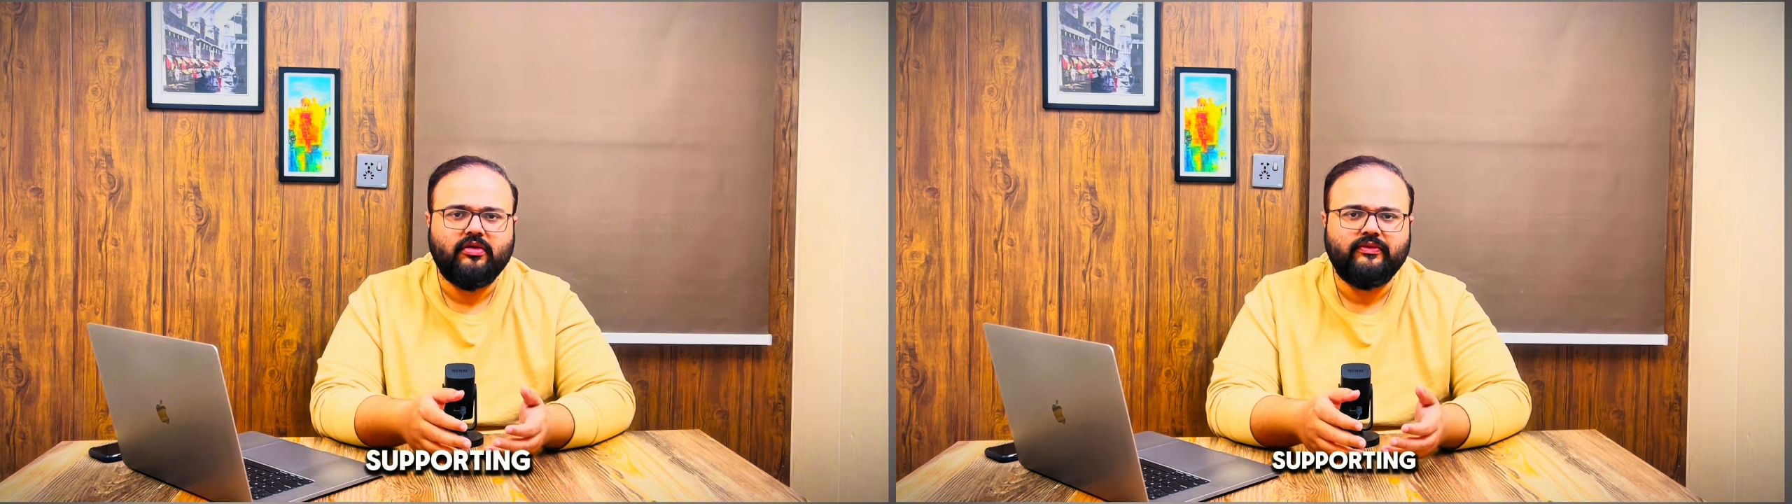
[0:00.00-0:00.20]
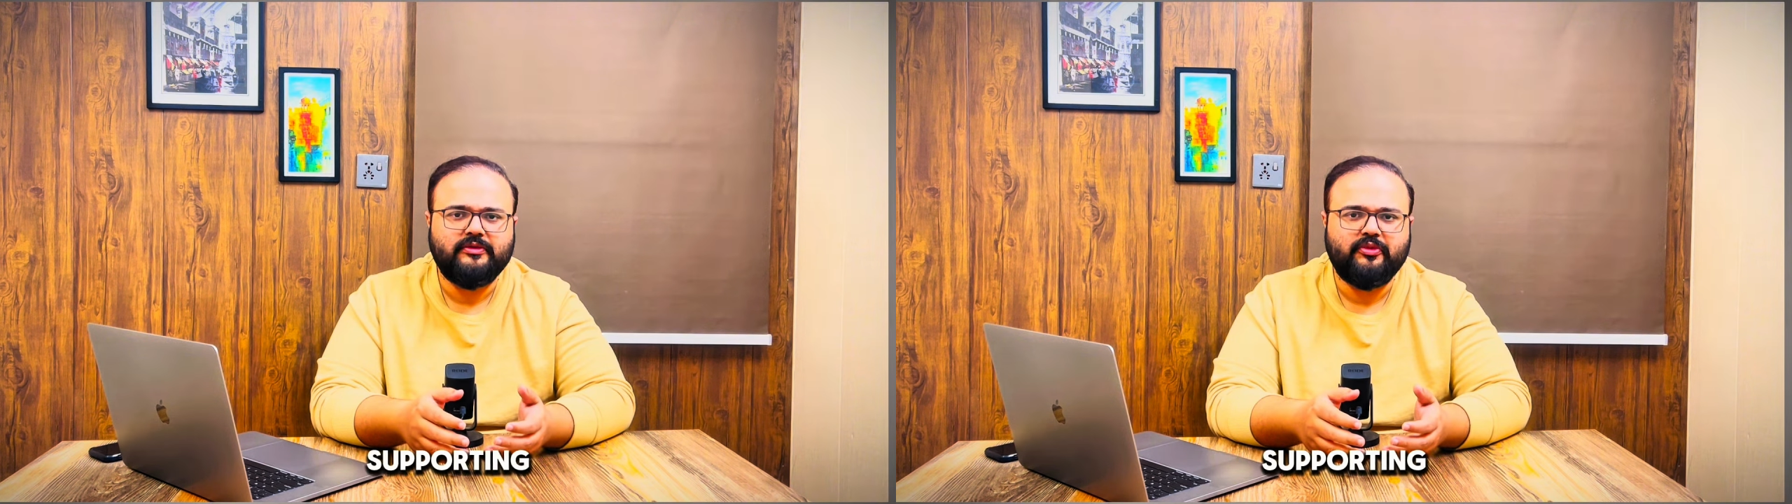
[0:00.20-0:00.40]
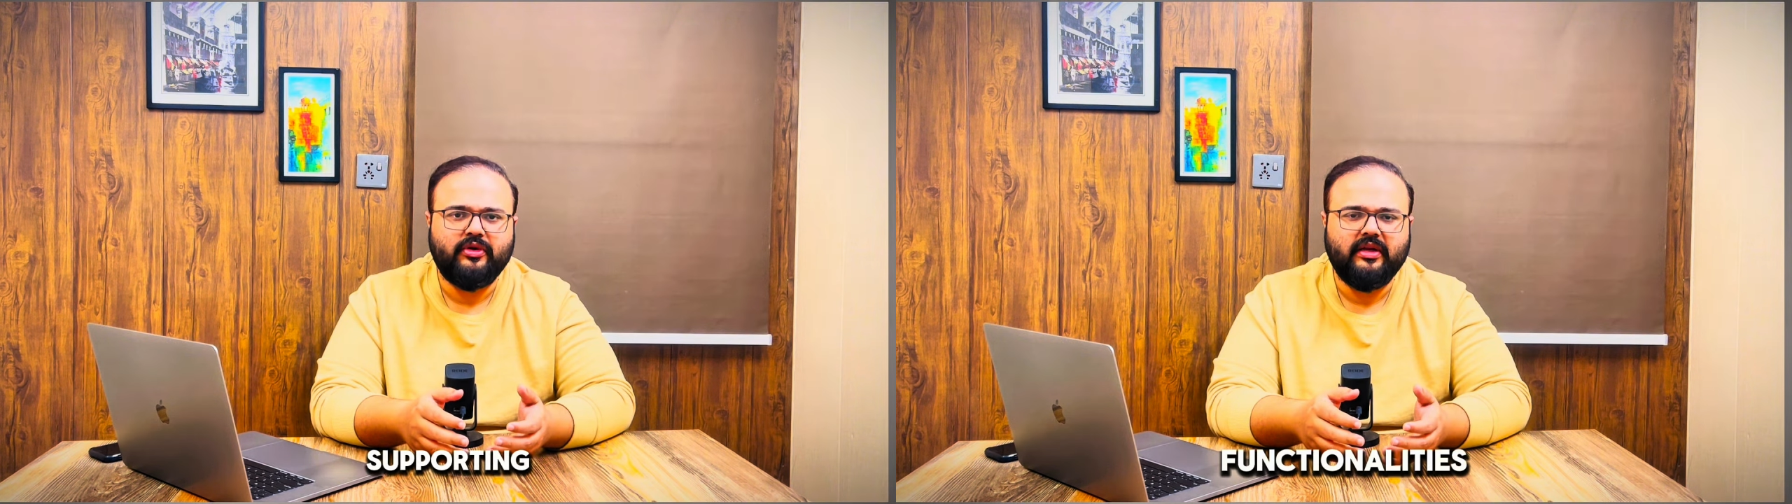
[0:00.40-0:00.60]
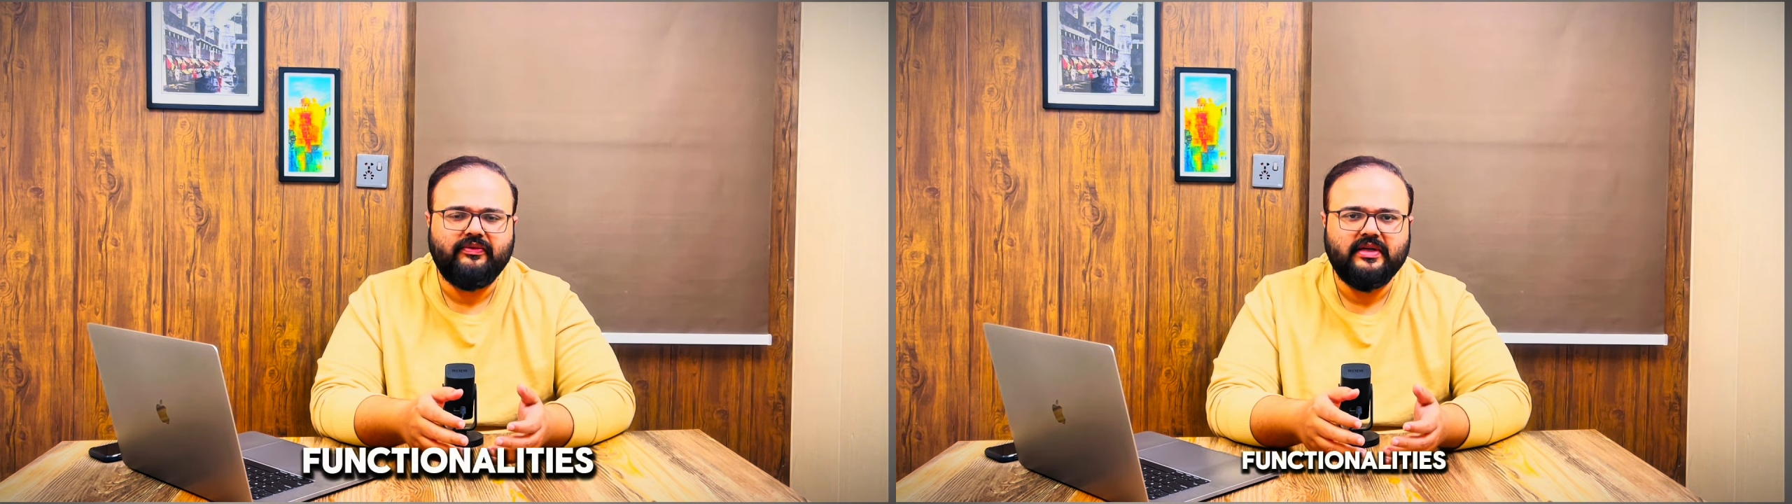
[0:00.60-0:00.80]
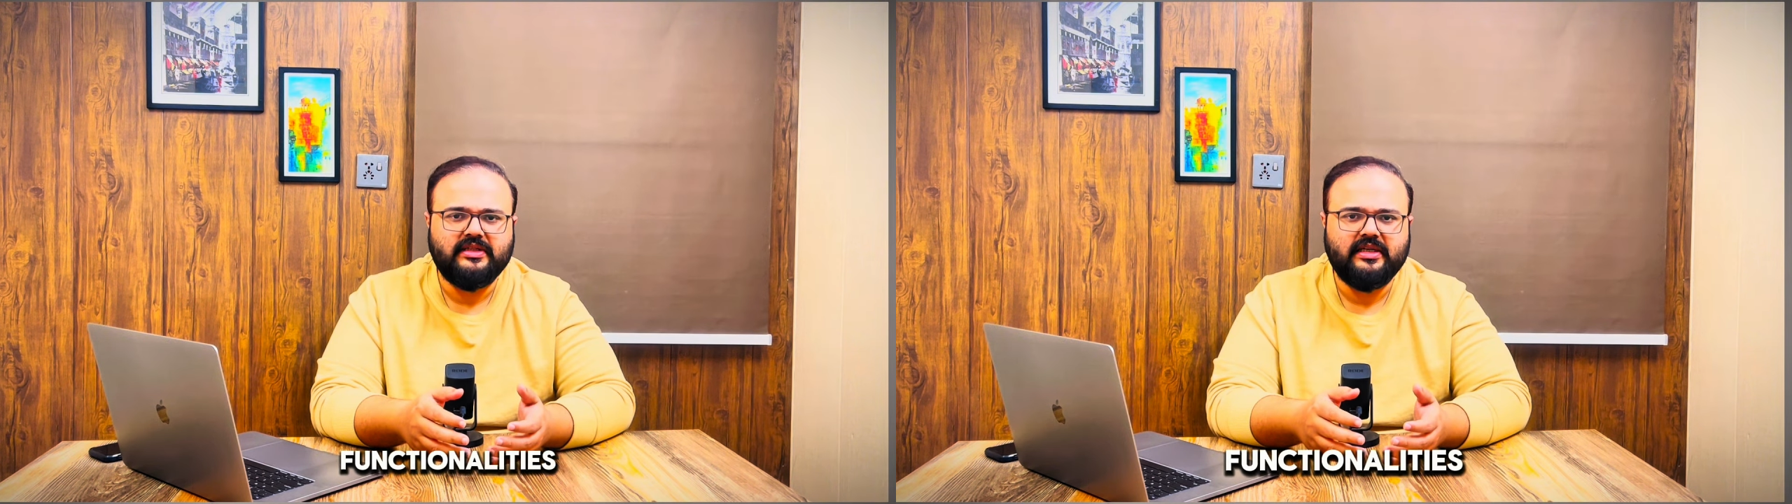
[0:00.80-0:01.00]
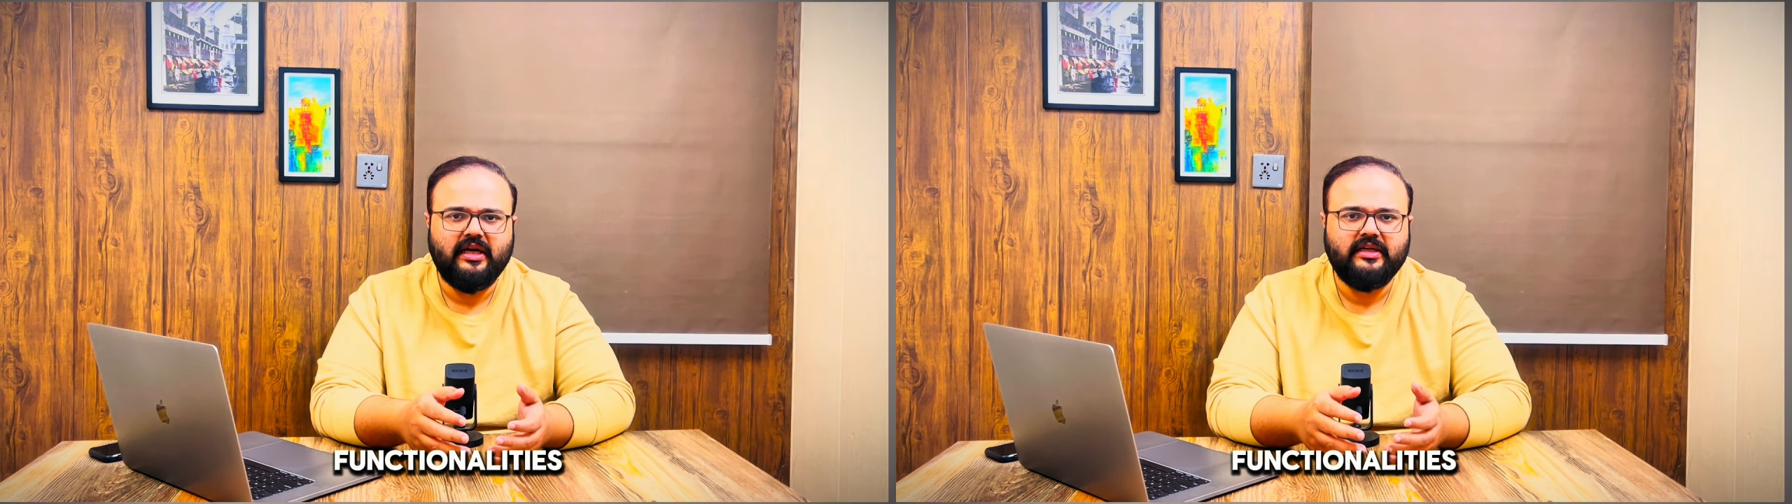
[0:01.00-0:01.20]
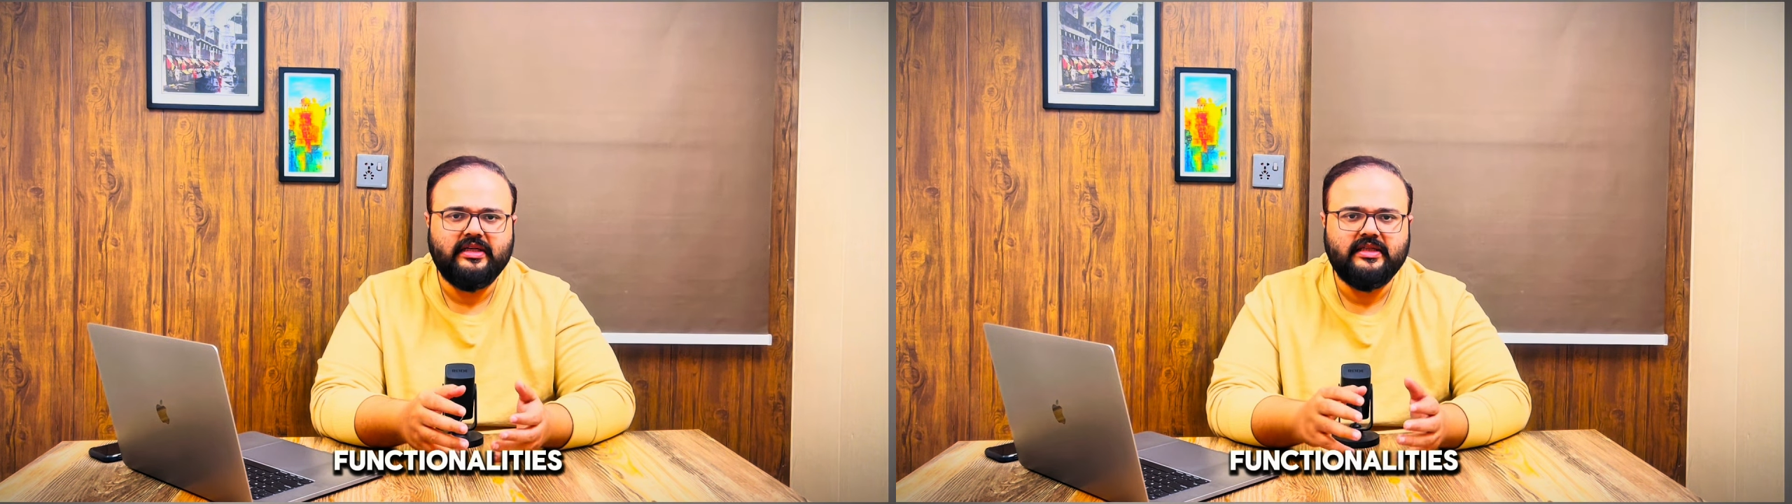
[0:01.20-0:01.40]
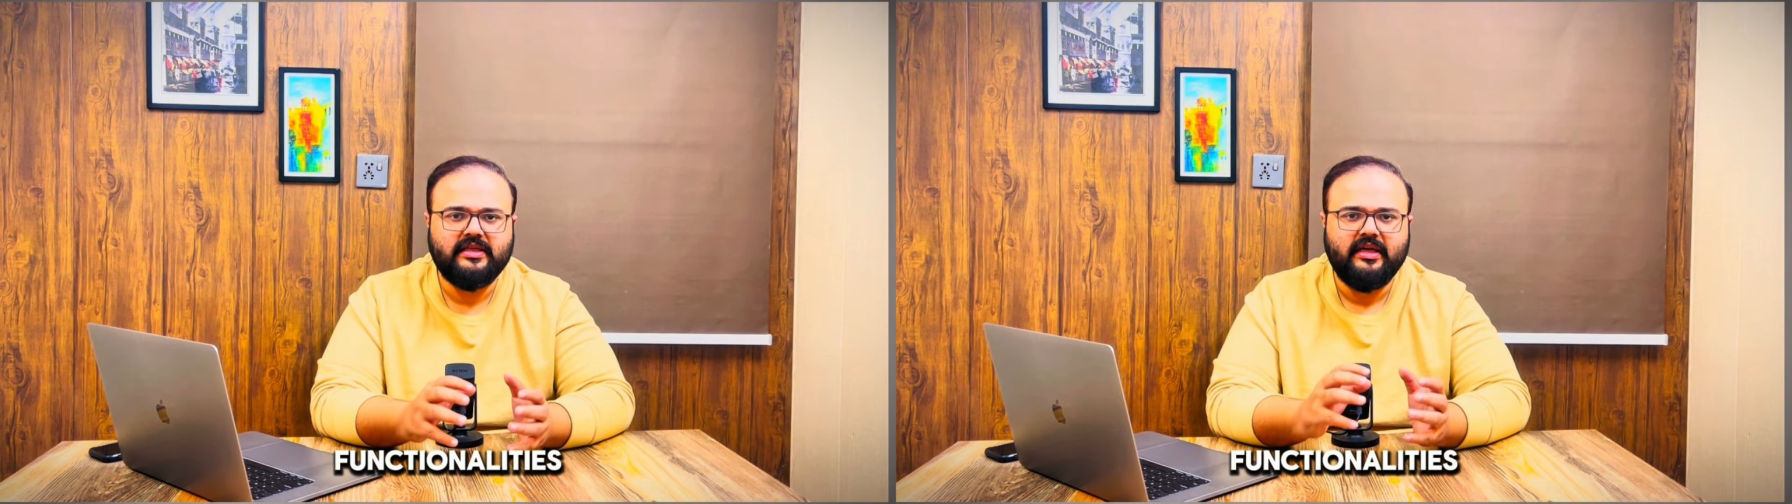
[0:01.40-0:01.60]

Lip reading: of supporting functionalities,